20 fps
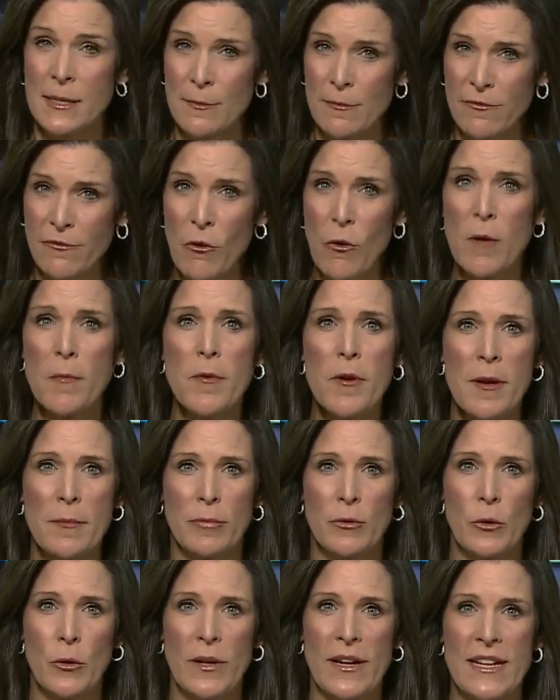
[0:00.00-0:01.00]
Some former
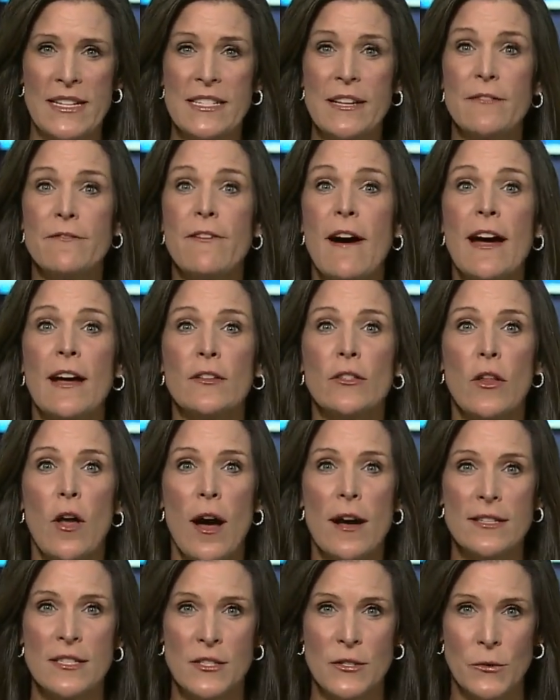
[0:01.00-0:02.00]
employees have filed
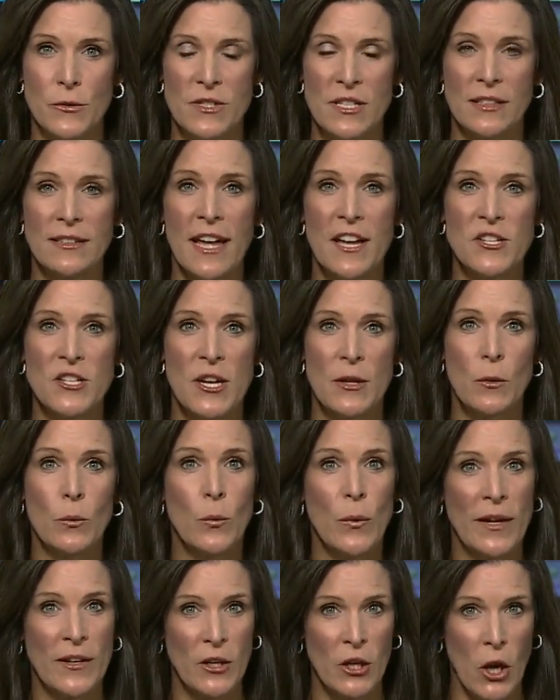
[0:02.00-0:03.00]
lawsuits
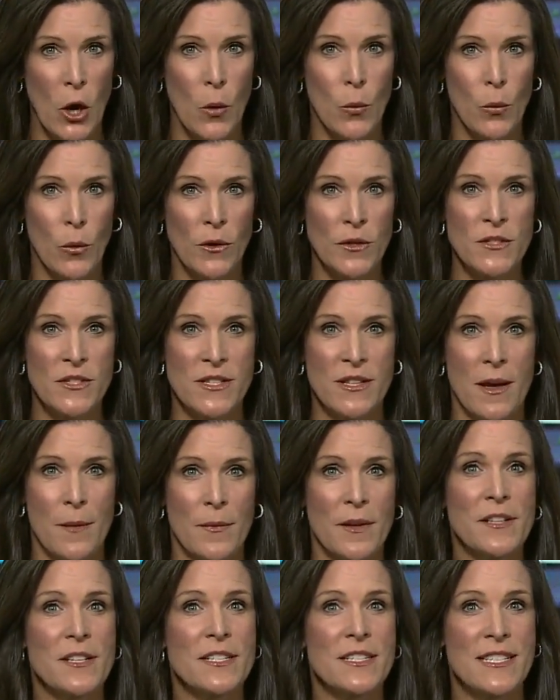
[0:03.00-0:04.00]
alleging Wynn coerced
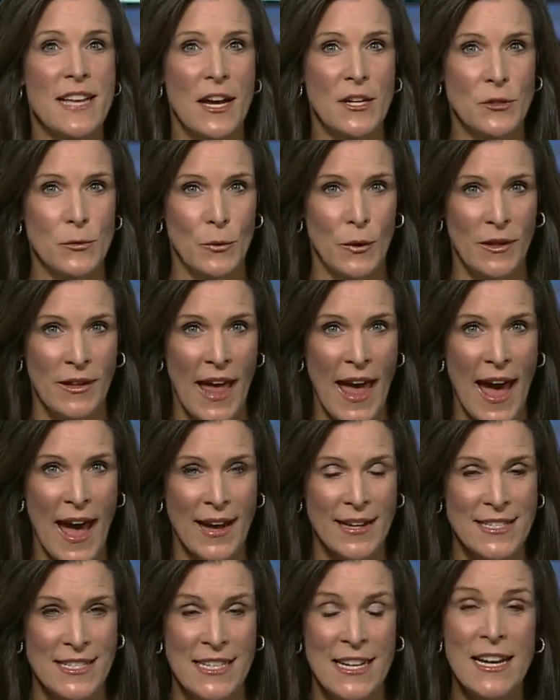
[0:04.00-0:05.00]
them into sexual
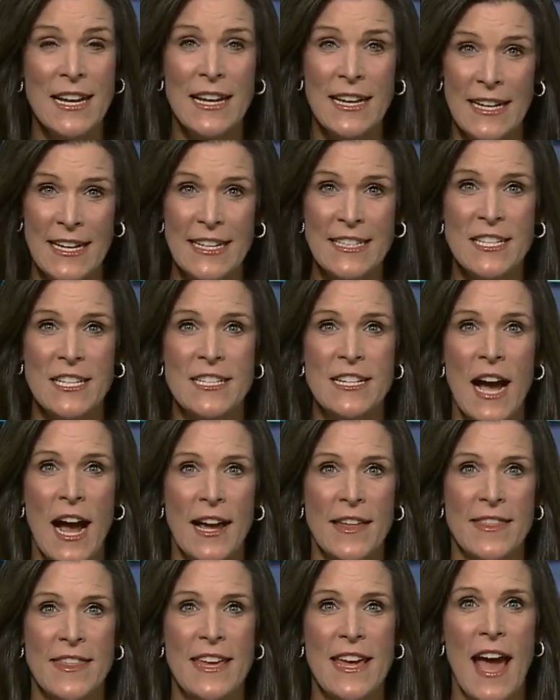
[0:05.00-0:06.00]
acts. He
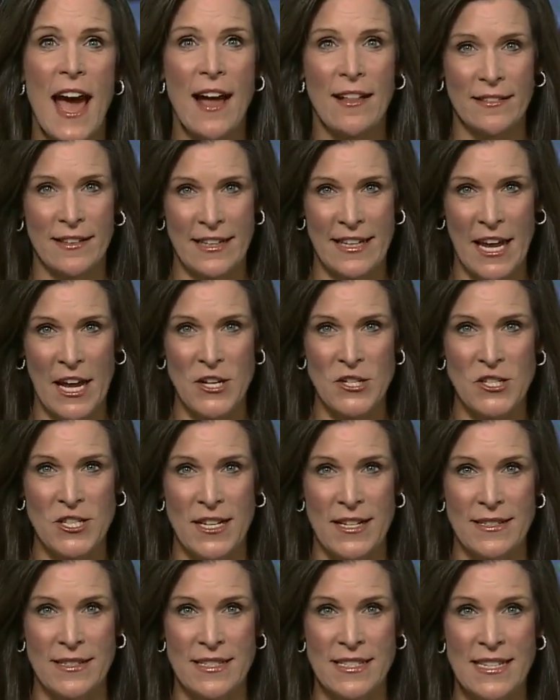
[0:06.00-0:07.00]
denied the
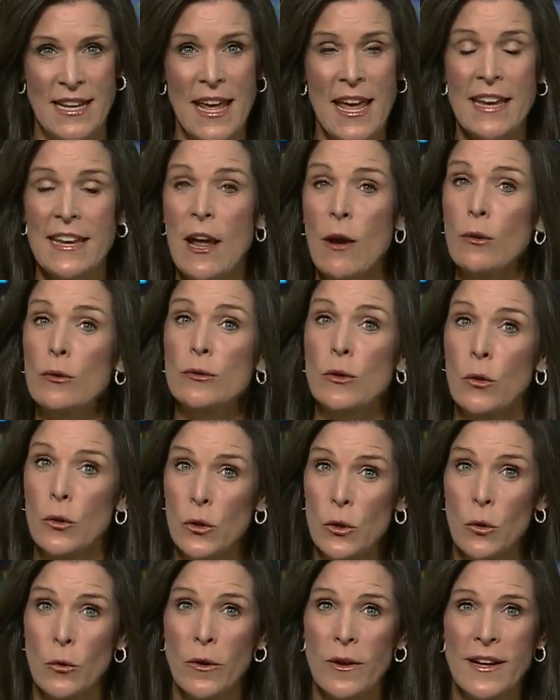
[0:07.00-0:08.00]
allegations. Now,
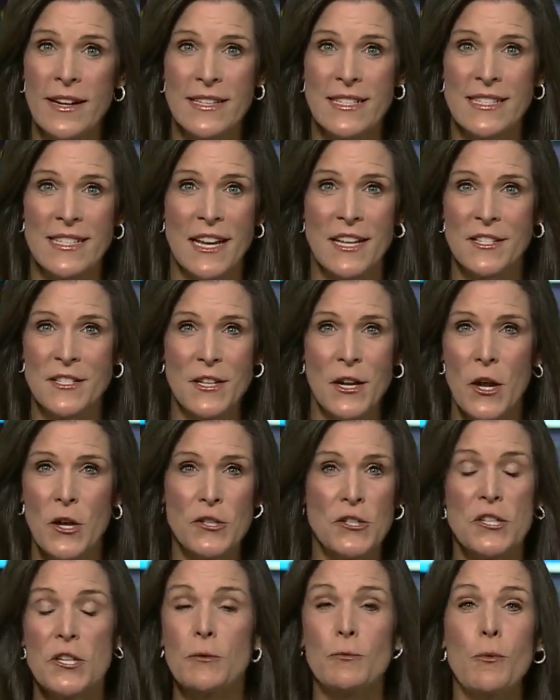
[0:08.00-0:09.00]
Gloria says
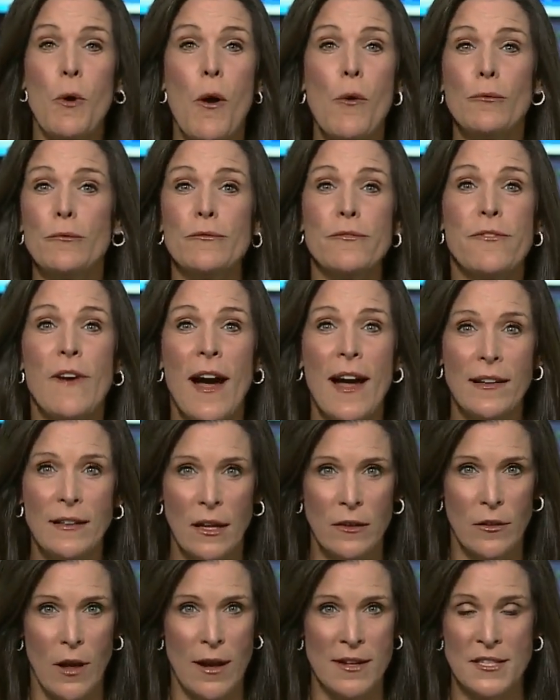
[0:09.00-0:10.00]
she won't
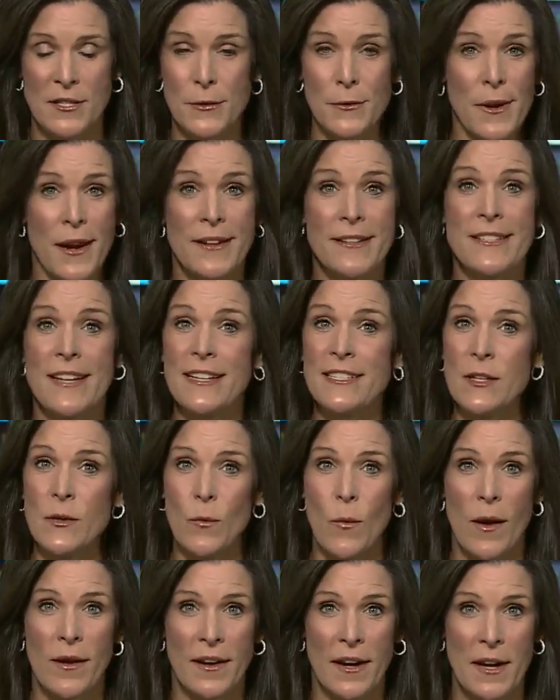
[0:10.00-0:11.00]
file a lawsuit and
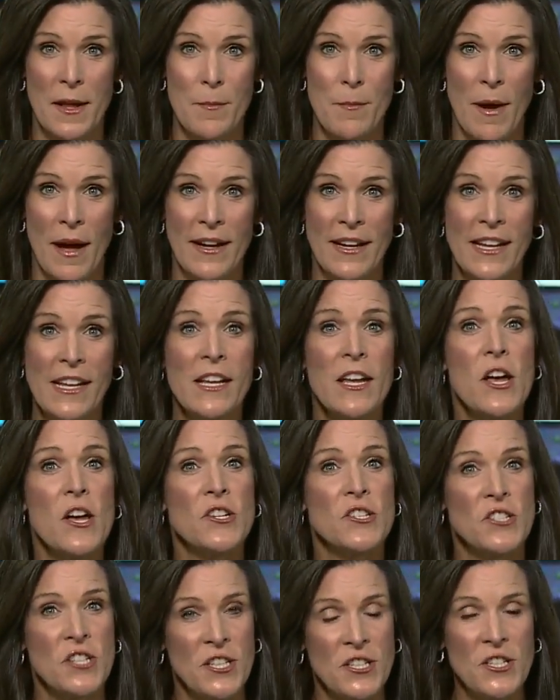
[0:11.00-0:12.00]
doesn't want any money.
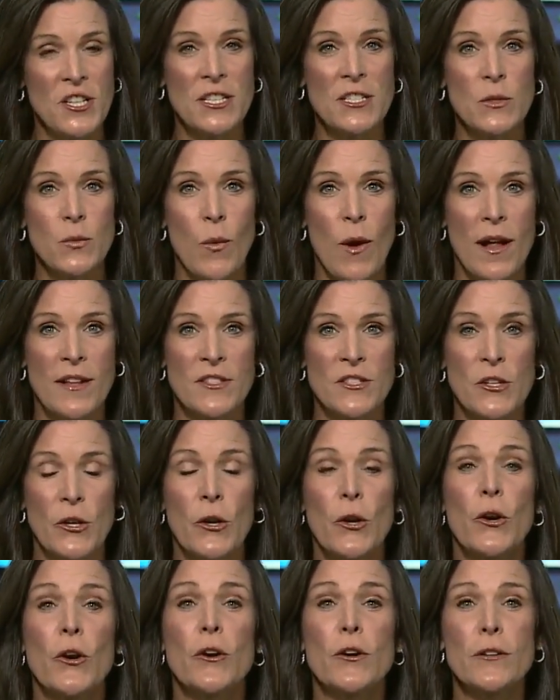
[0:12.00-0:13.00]
She just wants
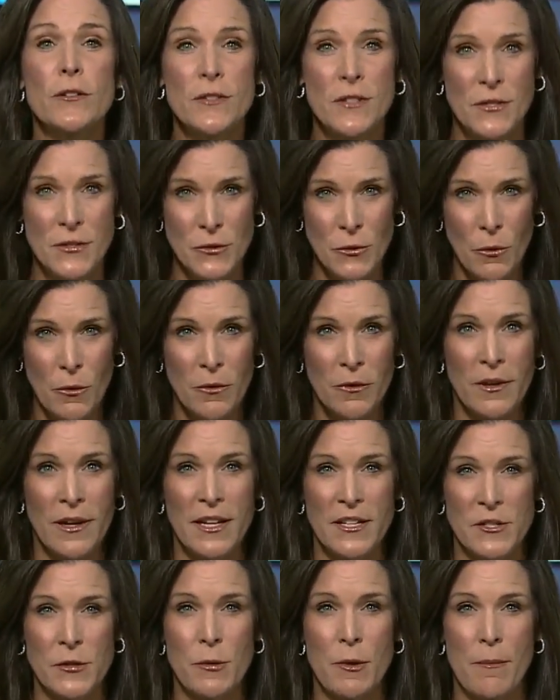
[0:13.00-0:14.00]
her
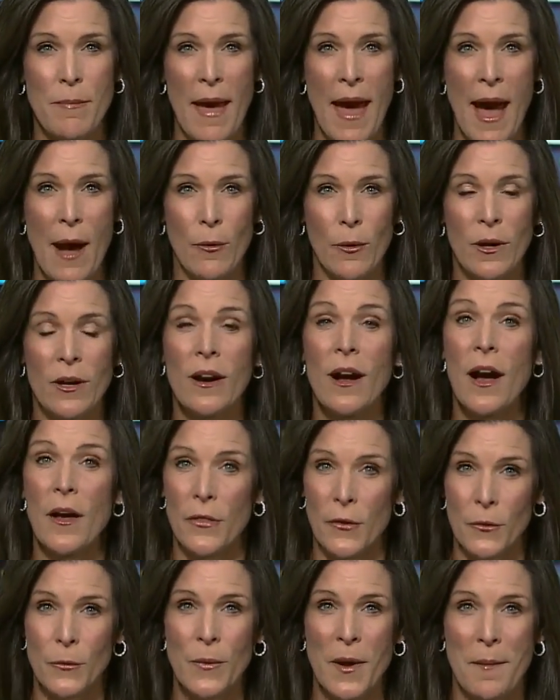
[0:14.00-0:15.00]
story to empower
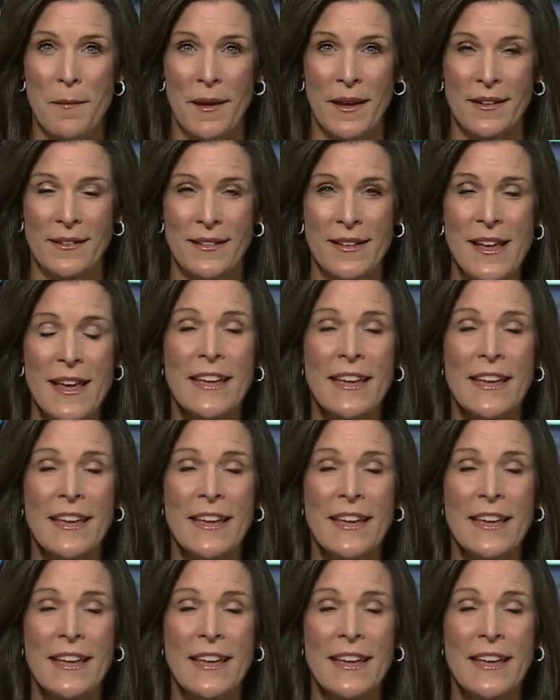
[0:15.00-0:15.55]
other women.